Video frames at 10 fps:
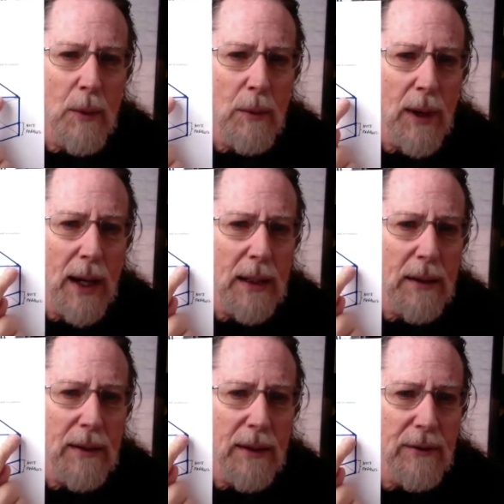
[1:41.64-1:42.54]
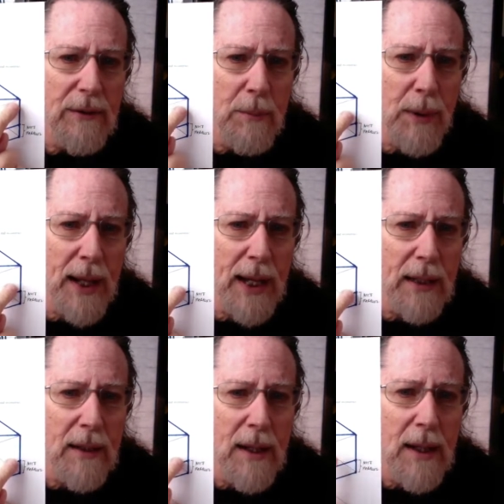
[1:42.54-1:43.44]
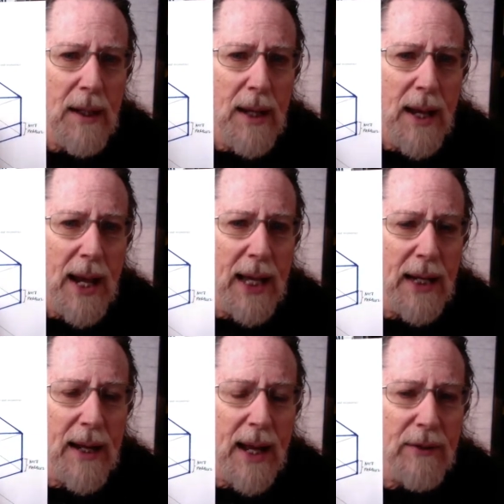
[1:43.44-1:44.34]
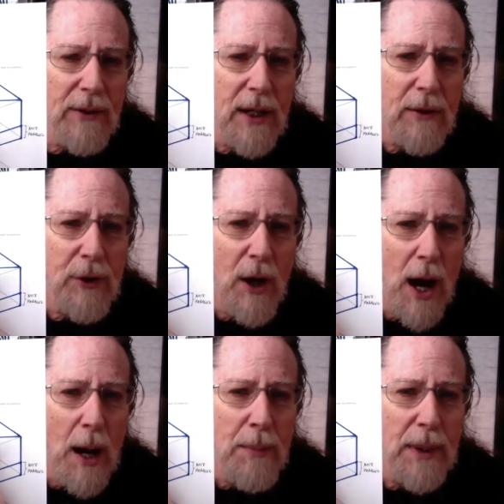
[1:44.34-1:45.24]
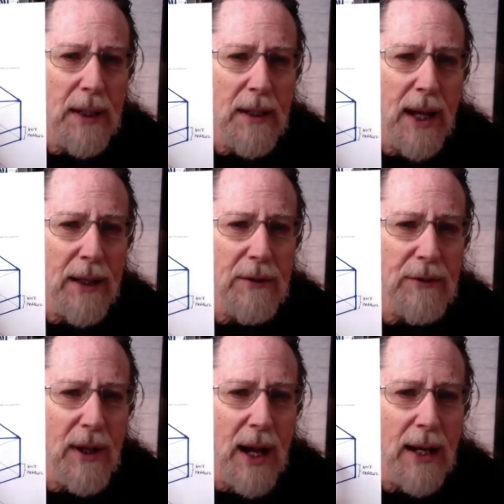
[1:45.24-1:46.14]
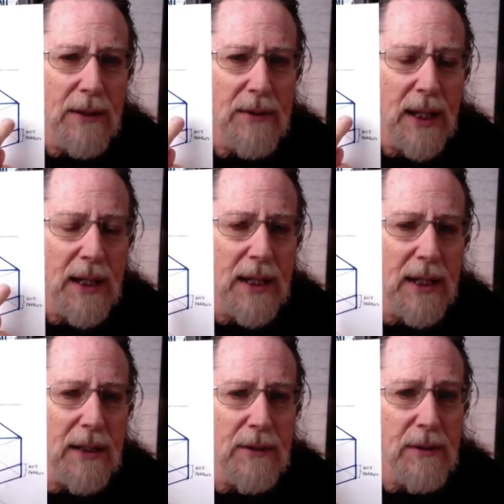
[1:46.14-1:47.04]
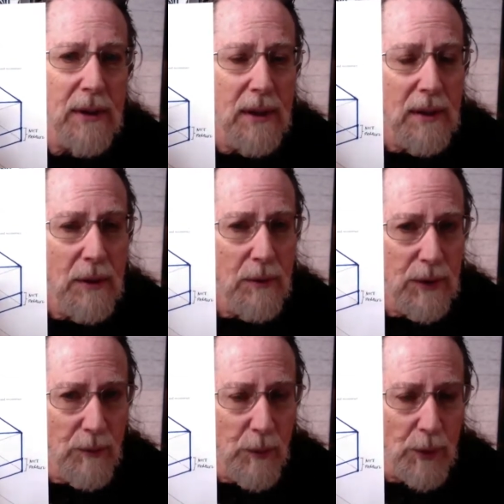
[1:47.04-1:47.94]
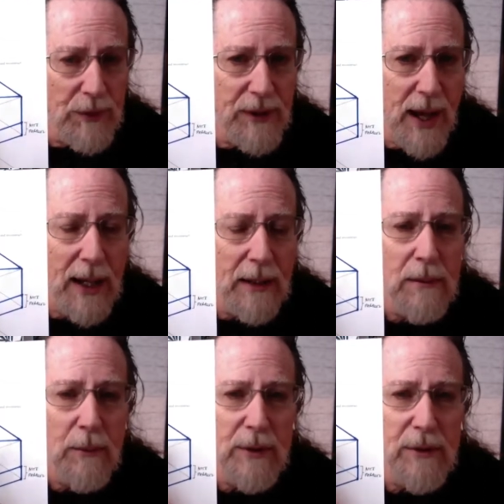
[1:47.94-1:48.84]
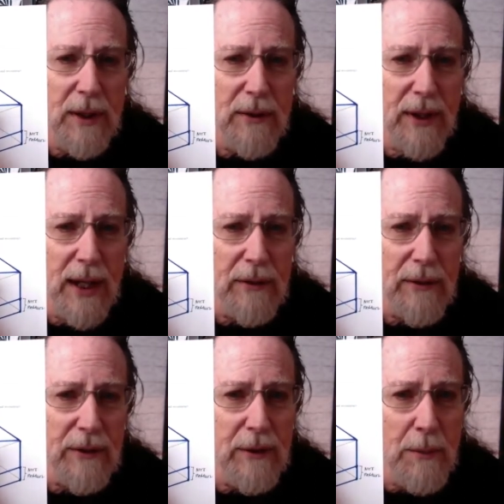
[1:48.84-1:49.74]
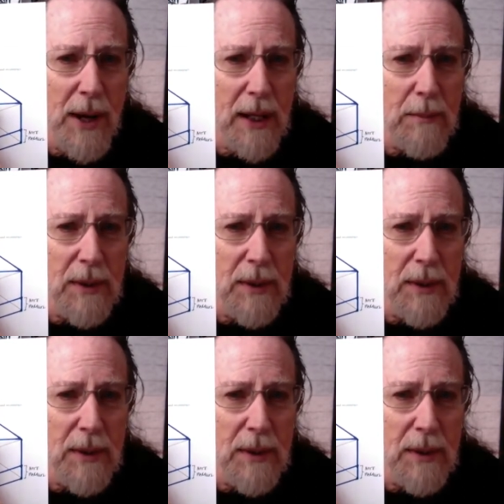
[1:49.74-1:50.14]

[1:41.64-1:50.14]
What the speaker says: right? This is a plane and it has a top and it has sides and it needs the fourth side, which in this case is the bottom.